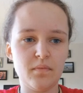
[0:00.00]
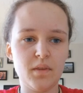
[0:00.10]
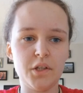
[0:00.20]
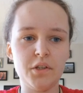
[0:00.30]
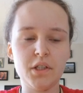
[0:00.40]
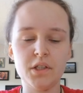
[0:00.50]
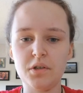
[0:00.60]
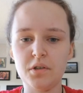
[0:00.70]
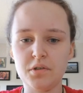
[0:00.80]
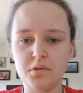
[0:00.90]
Now you can
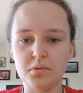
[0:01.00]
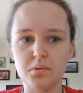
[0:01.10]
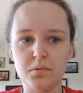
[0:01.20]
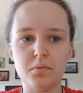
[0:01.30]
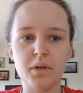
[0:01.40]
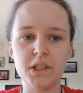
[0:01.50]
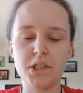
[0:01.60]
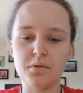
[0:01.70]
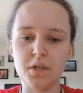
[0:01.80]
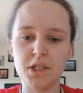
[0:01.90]
go on to
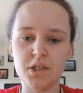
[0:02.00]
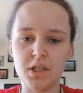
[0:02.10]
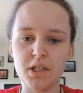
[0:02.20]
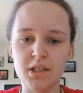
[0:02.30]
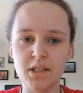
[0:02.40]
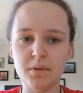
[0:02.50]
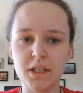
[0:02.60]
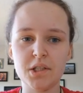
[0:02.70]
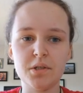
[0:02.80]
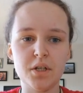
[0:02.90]
Registration and
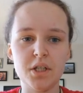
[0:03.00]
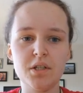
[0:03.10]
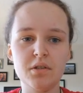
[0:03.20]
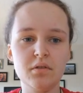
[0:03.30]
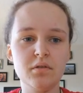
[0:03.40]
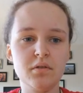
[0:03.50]
Deregistration,